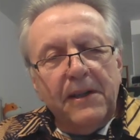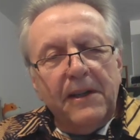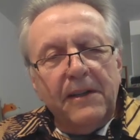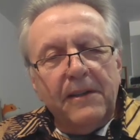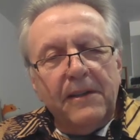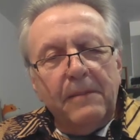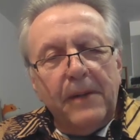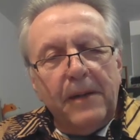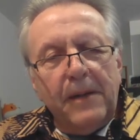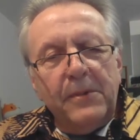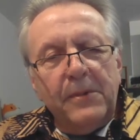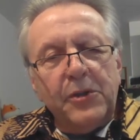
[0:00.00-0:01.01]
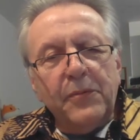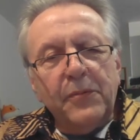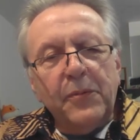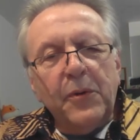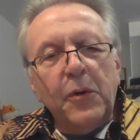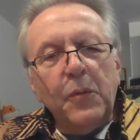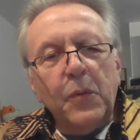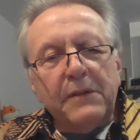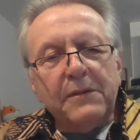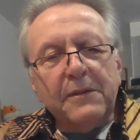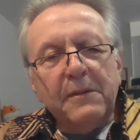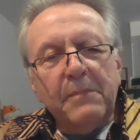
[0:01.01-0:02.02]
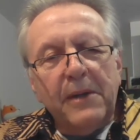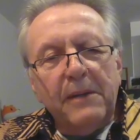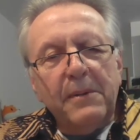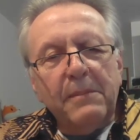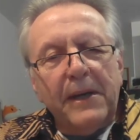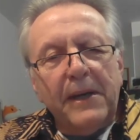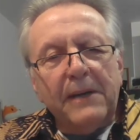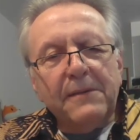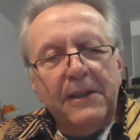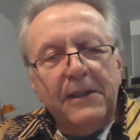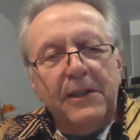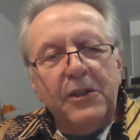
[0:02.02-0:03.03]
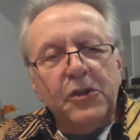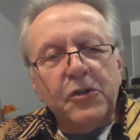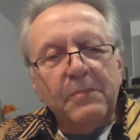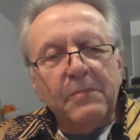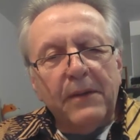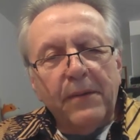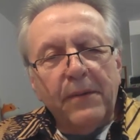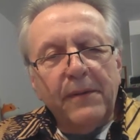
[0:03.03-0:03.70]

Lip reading: and they published 4 Western paperbacks each month,